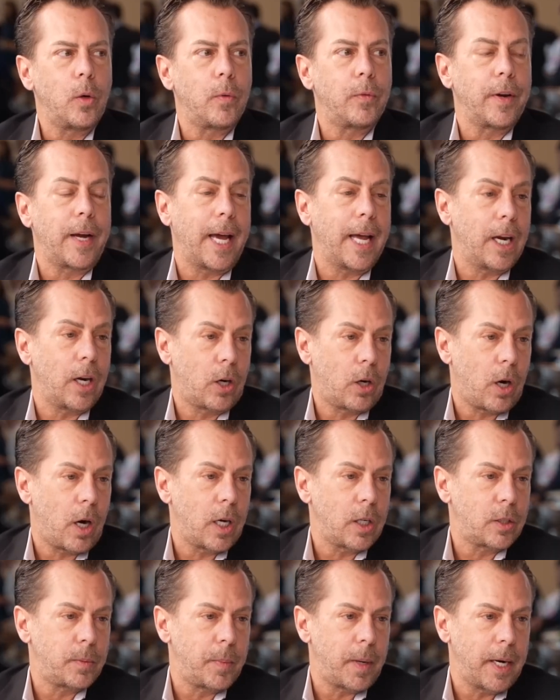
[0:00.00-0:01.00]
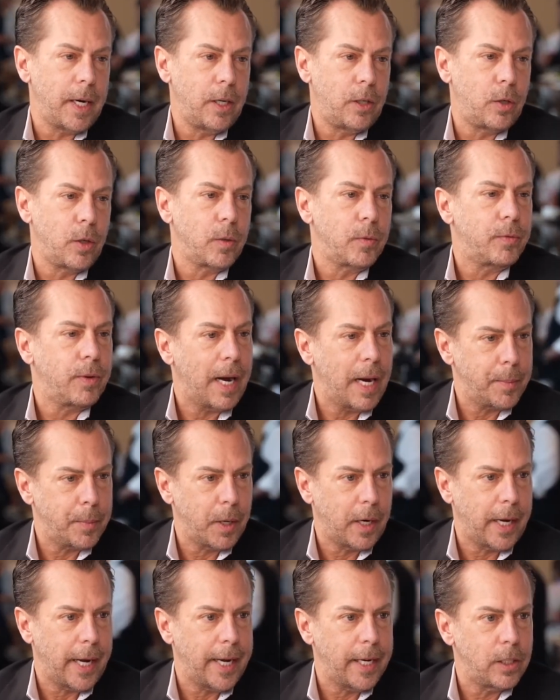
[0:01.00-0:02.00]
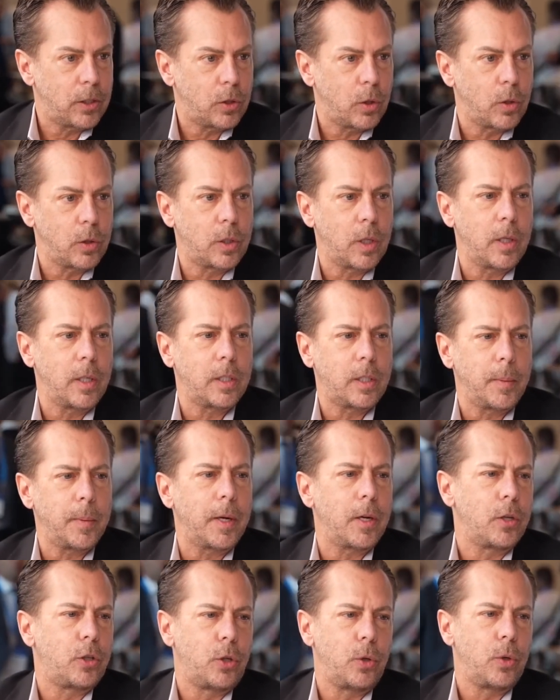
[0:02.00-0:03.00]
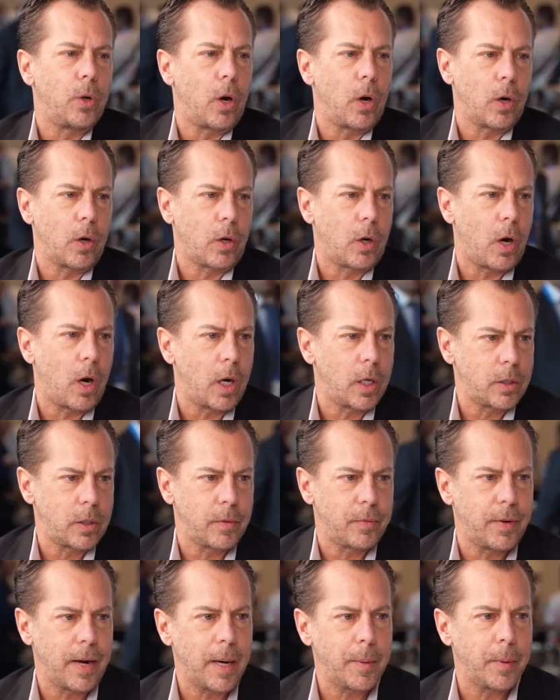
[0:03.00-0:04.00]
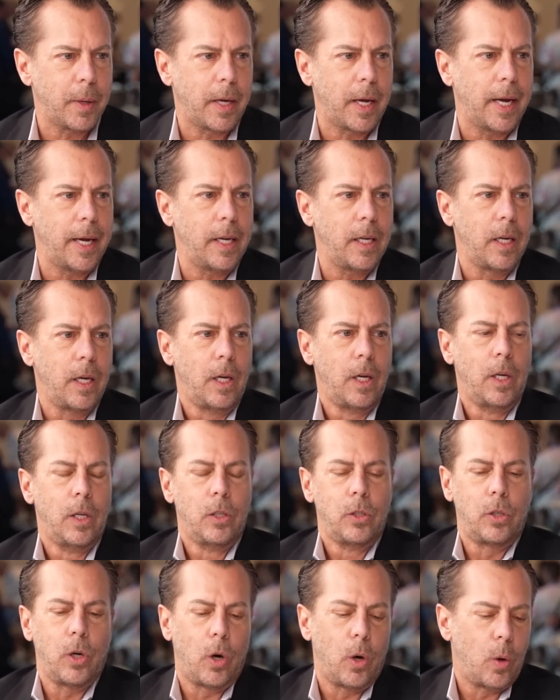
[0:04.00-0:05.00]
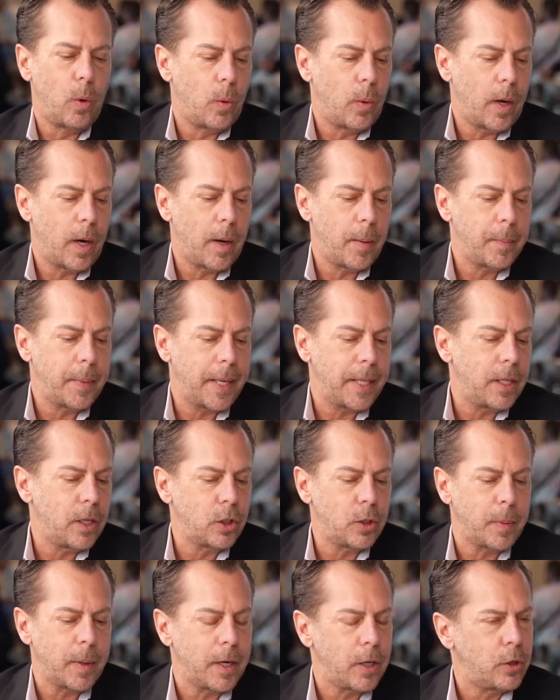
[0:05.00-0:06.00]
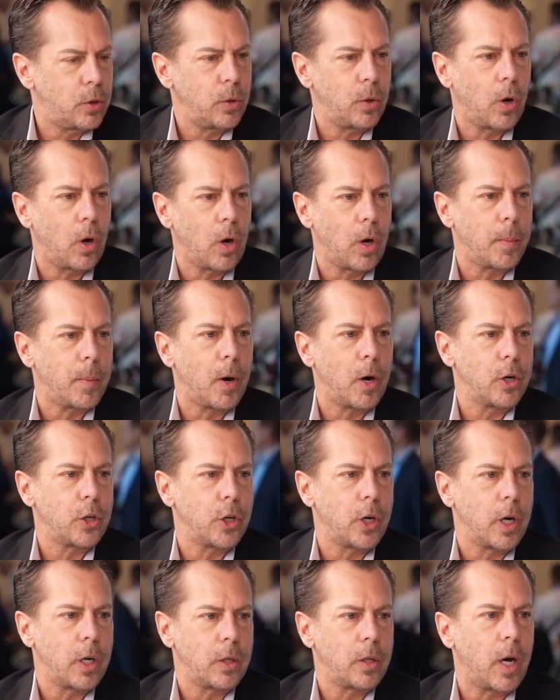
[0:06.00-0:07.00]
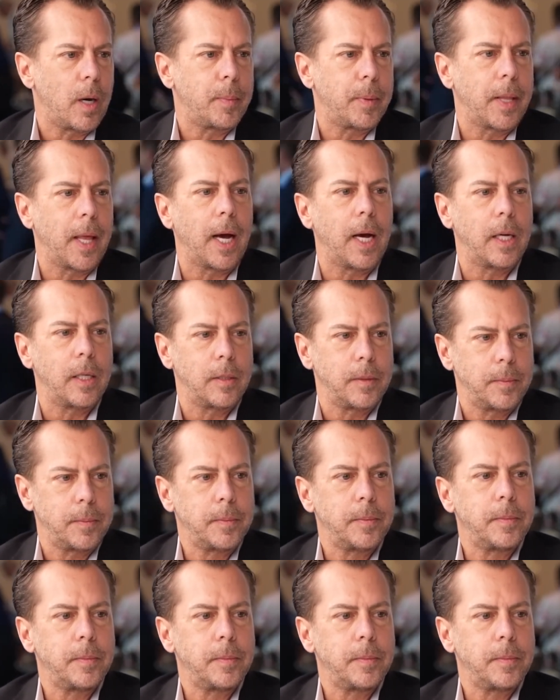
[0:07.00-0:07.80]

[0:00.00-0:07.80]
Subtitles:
don't forget, it costs money to fabricate. So it's about a $2 cost to fabricate. So, and there's about a $2 margin on top of that.